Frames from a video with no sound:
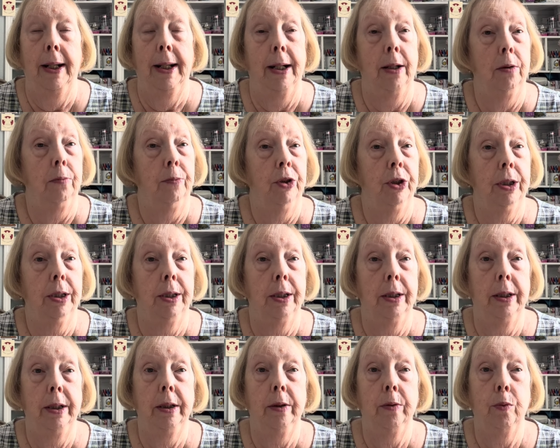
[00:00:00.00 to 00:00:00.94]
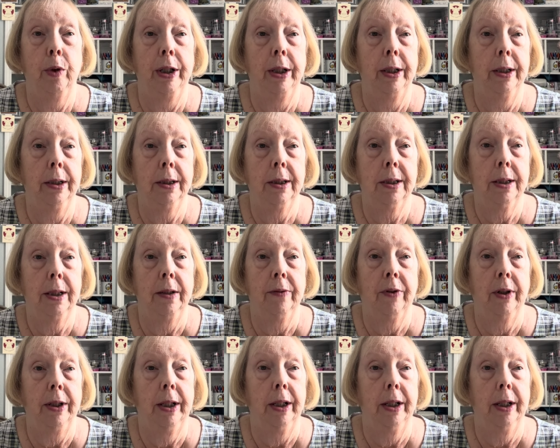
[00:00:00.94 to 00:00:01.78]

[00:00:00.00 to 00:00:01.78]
now I'm just sitting and waiting to see if I